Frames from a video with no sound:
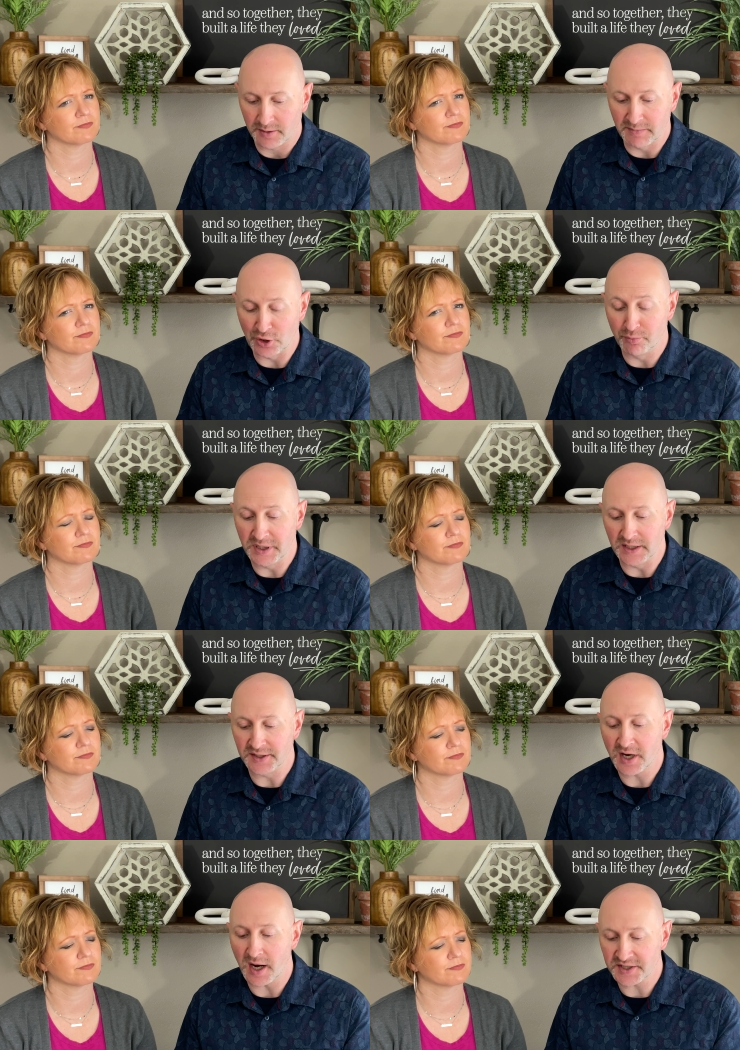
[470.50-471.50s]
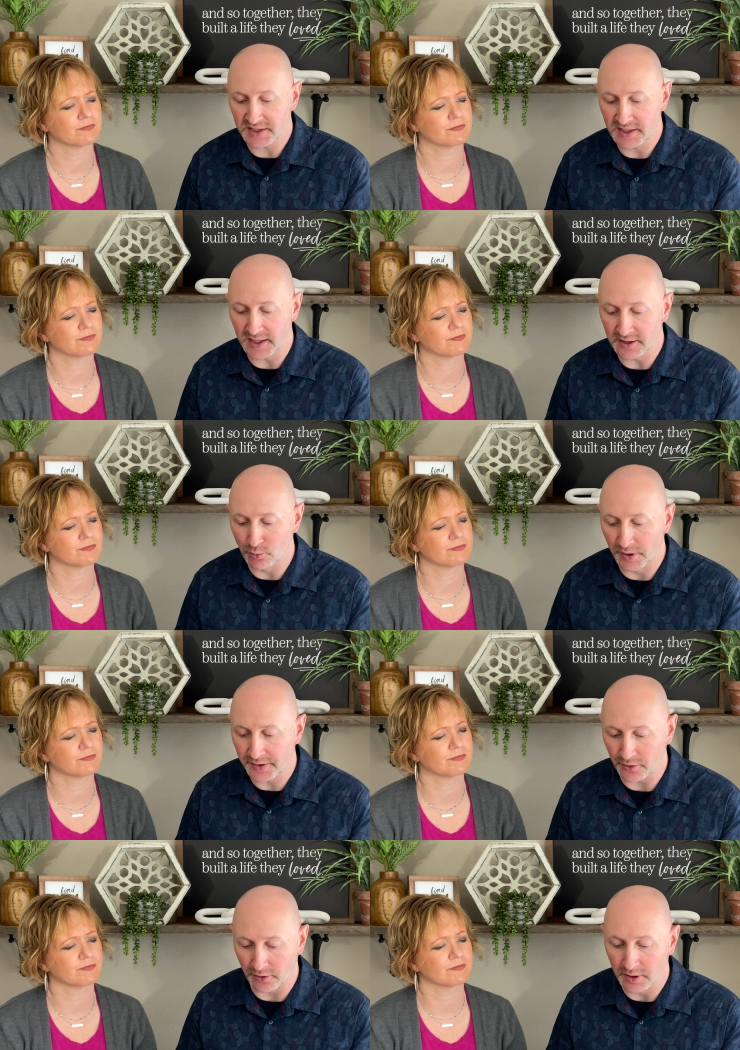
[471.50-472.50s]
Speaker 1: May you be intoxicated
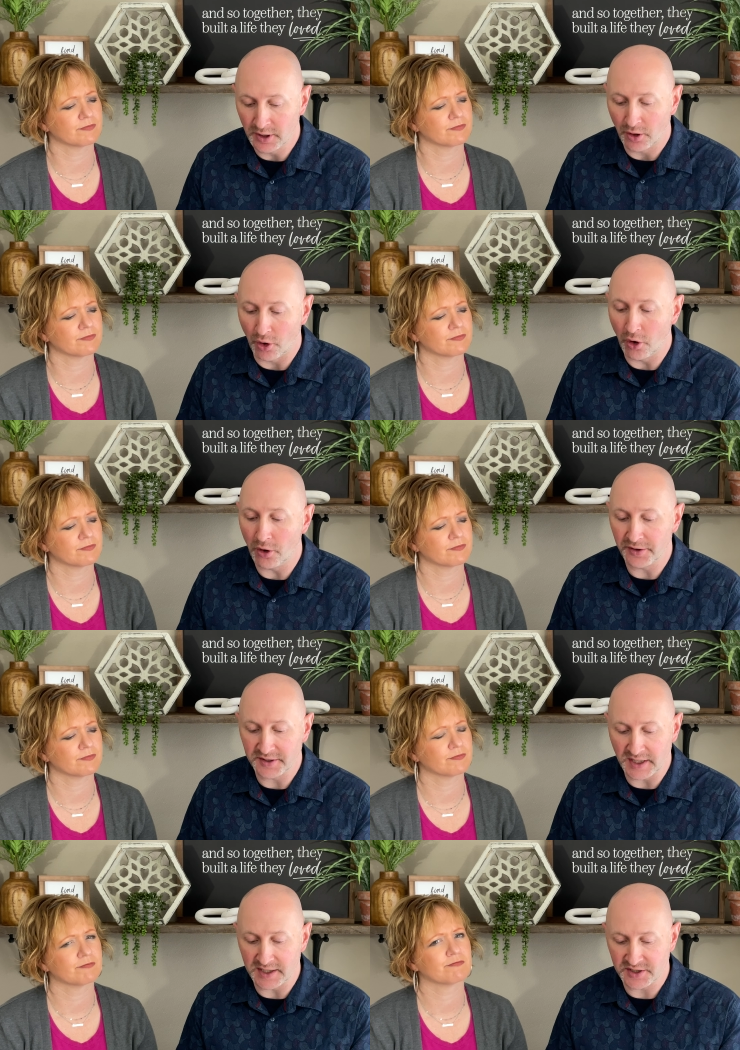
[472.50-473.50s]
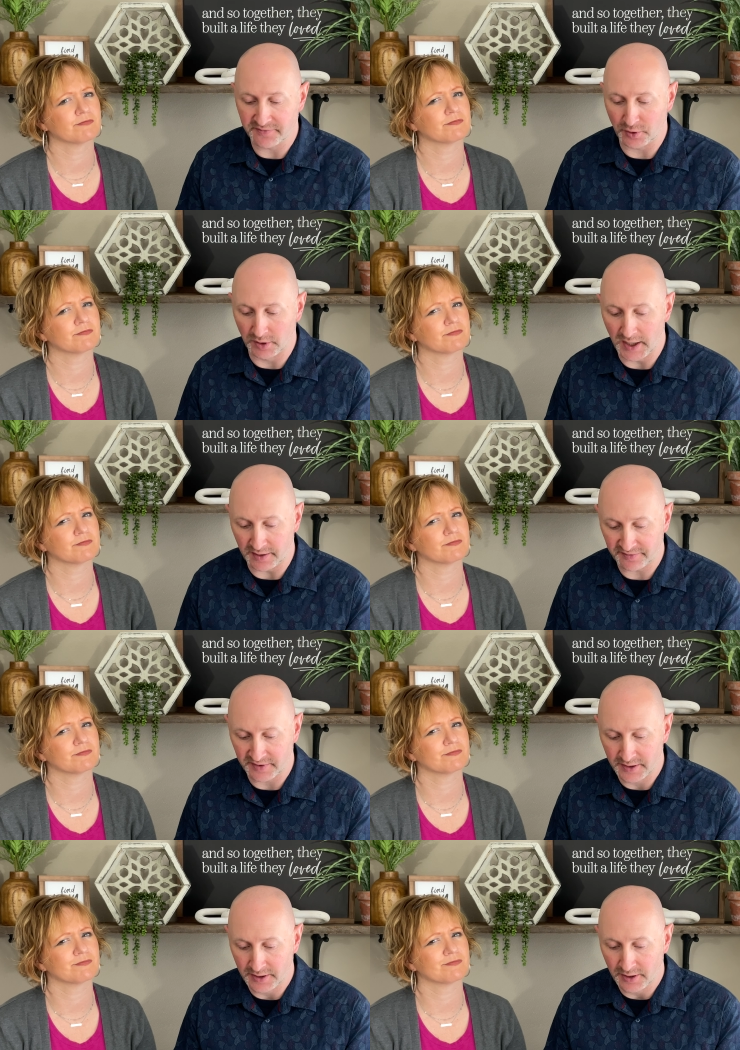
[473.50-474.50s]
with her all the days of your
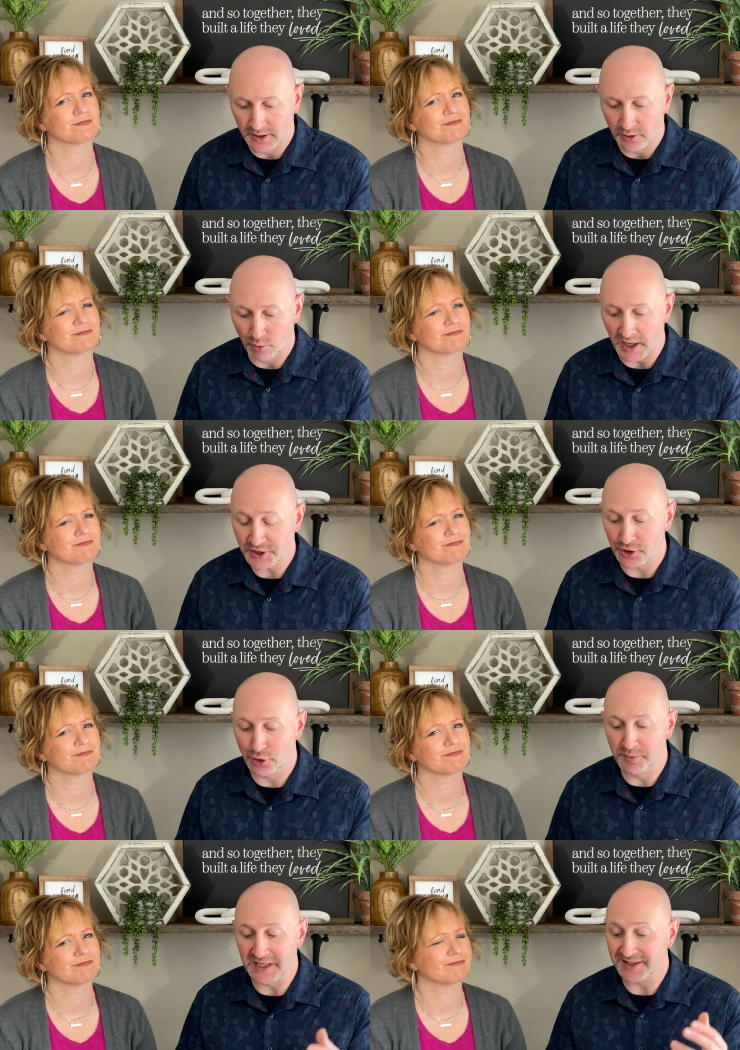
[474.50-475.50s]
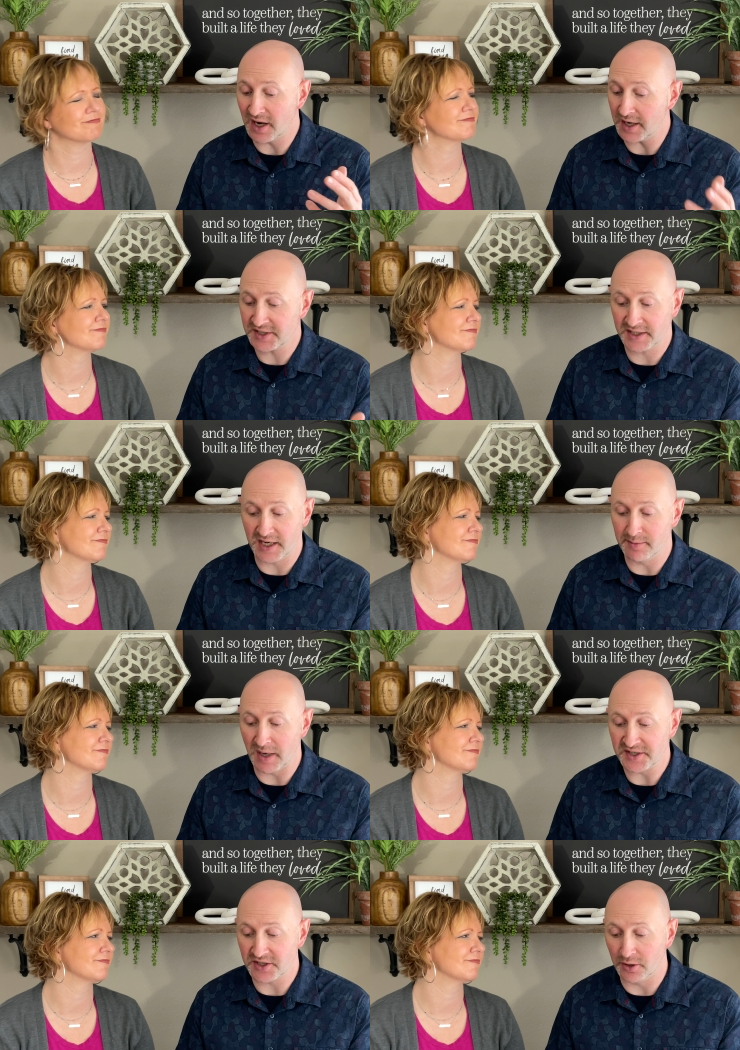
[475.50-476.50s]
life. Why should you be intoxicated,
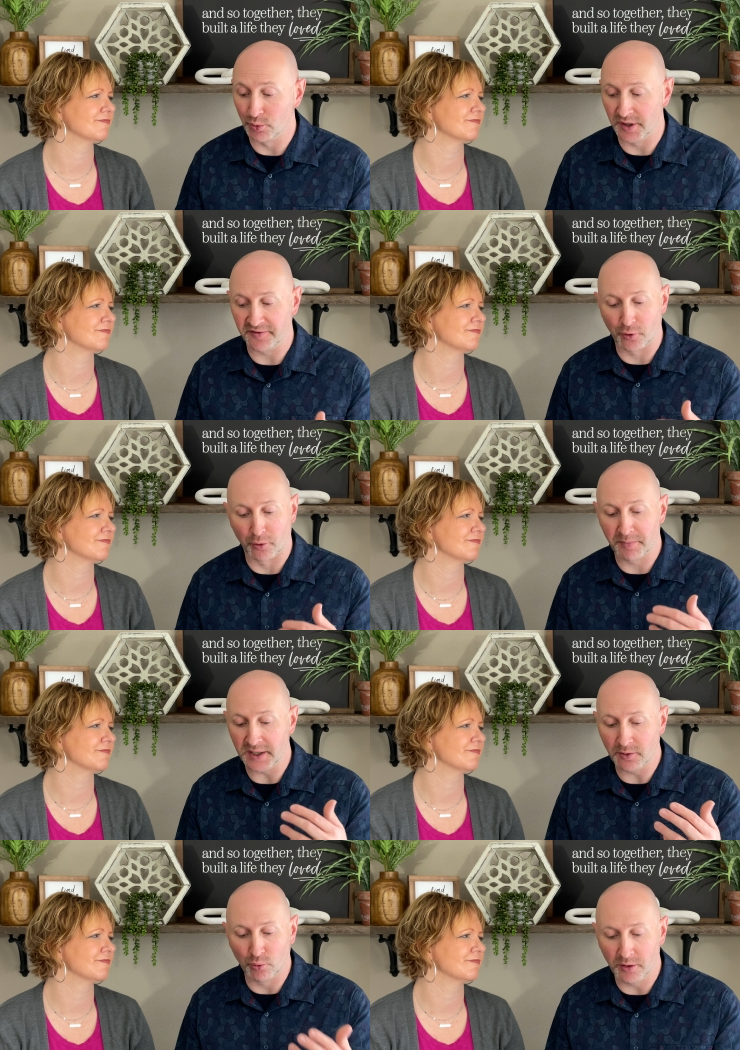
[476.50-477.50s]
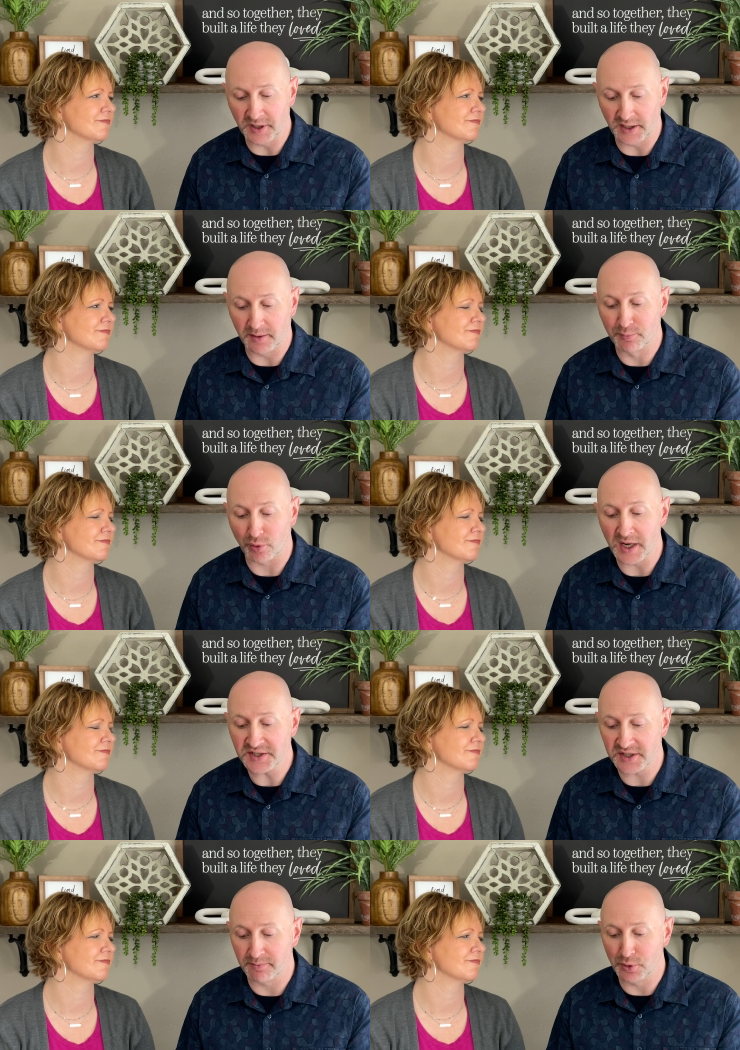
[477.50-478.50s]
my son, with a forbidden woman and
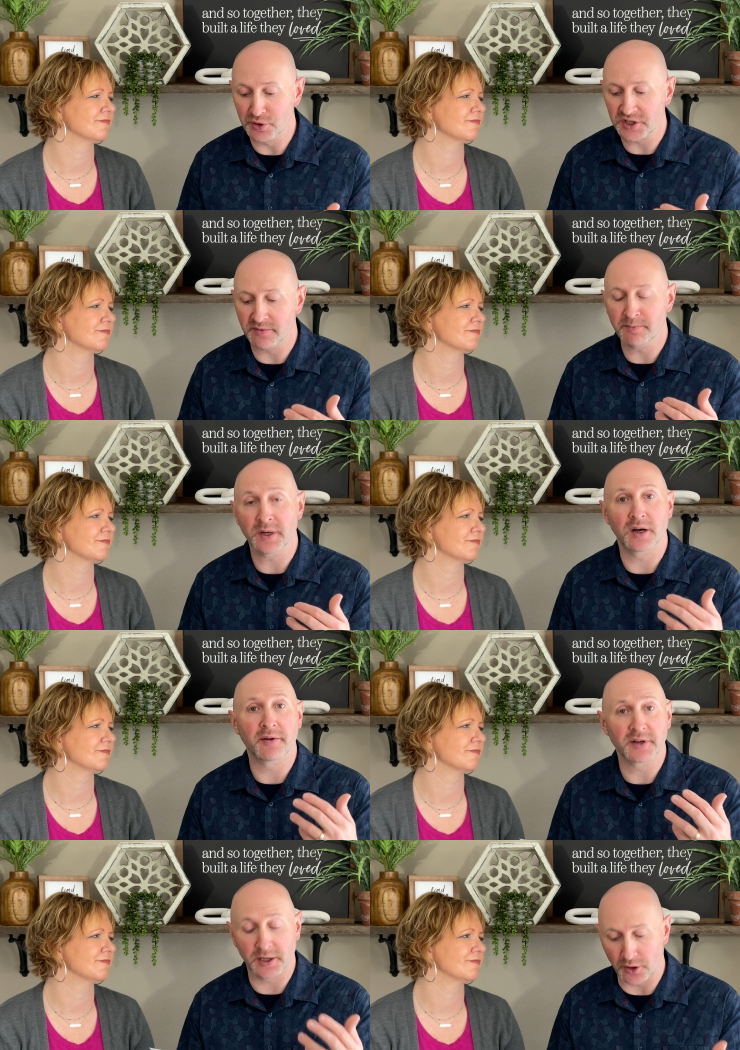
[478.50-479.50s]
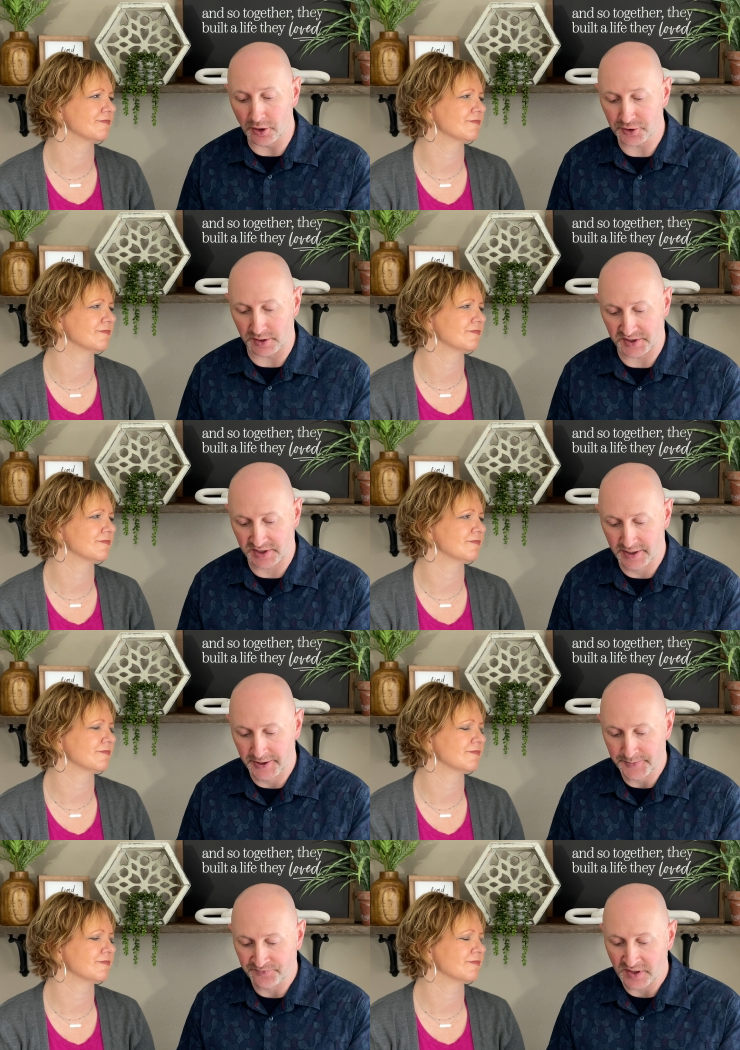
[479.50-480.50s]
embrace the bosom of an adulteress?
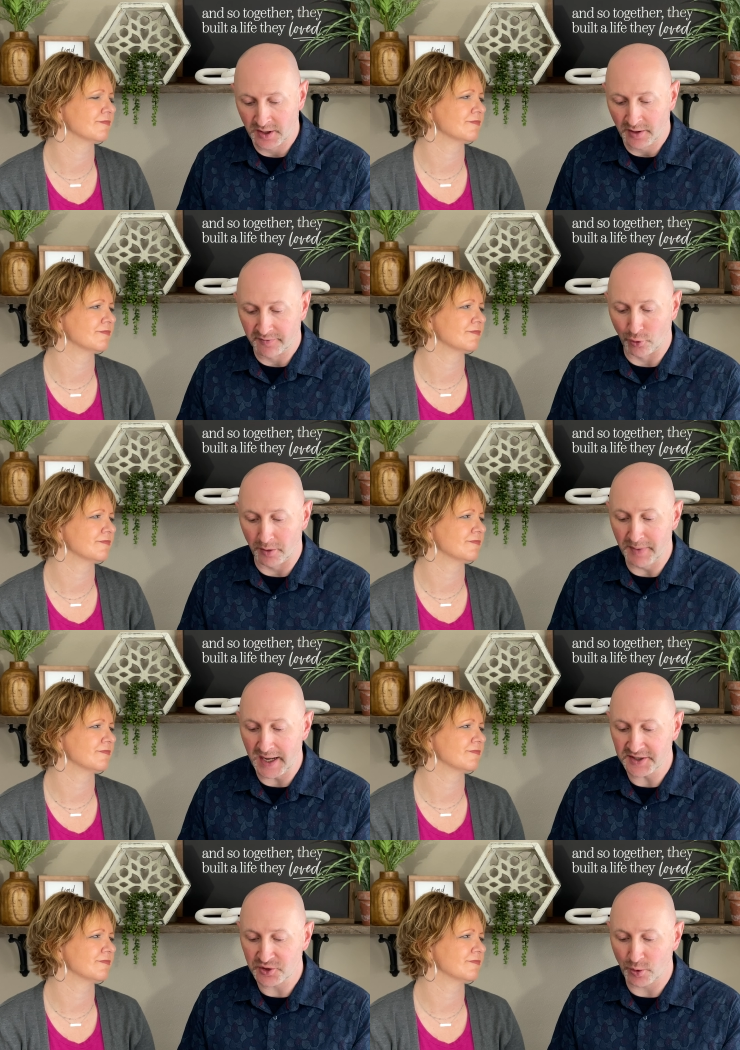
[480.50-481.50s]
For a man's